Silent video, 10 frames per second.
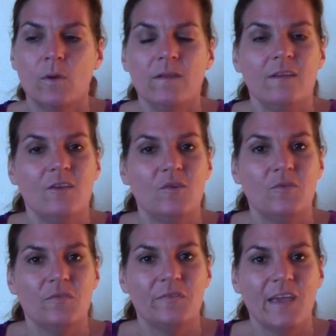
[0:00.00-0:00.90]
wouldn't
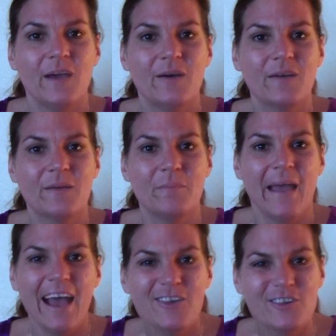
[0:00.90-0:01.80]
you feel
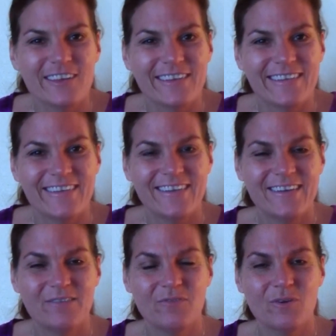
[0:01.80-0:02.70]
compassion
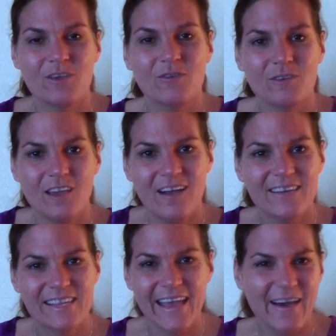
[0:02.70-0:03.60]
for your
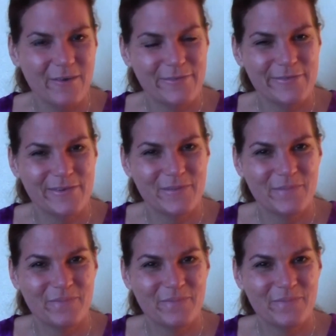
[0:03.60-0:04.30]
young self?